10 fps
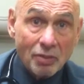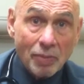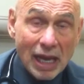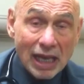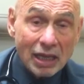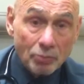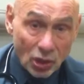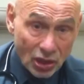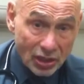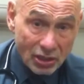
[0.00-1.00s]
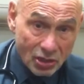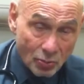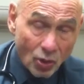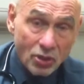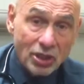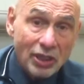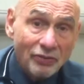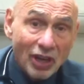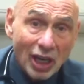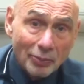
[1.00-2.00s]
the pain, particularly the small C
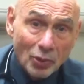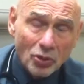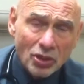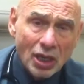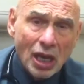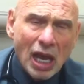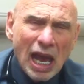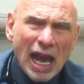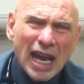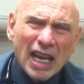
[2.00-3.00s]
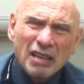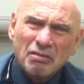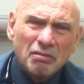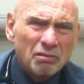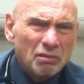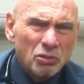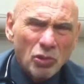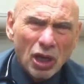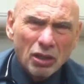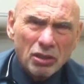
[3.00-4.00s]
fibers, and
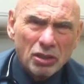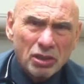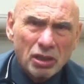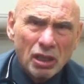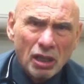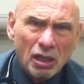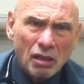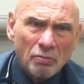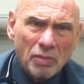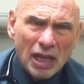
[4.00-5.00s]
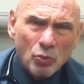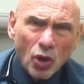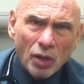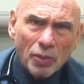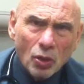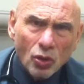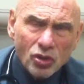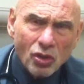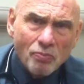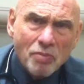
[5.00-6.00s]
drugs may work, but
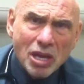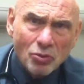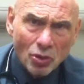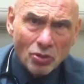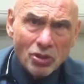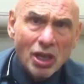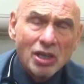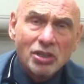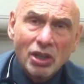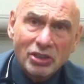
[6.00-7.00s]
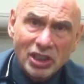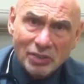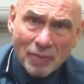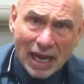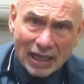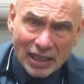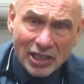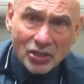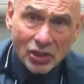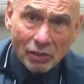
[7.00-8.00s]
also minerals such as
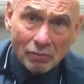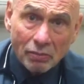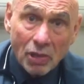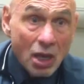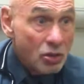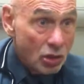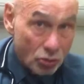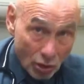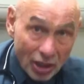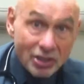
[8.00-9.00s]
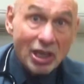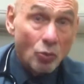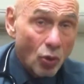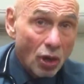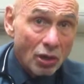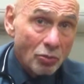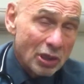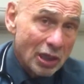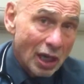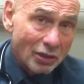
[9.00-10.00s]
magnesium. The drugs that work
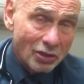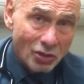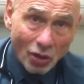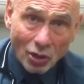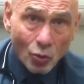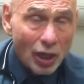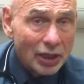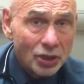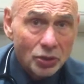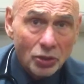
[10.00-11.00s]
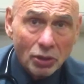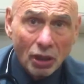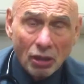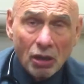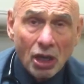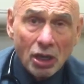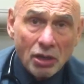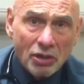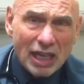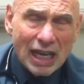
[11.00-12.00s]
when doctors aren't quite sure are
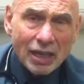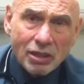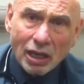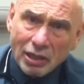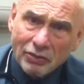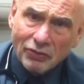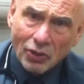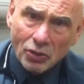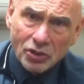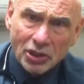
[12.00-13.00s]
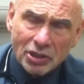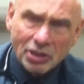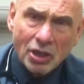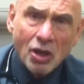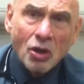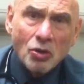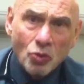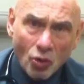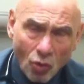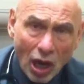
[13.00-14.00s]
the anticonvulsants.
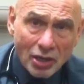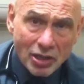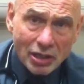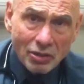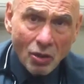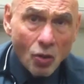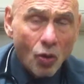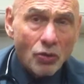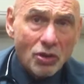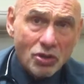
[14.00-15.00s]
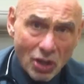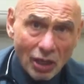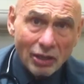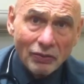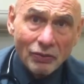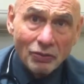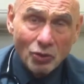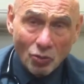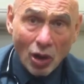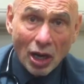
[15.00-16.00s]
Neurontin, or the son of
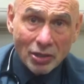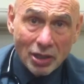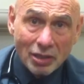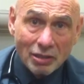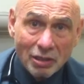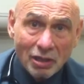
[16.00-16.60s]
Neurontin,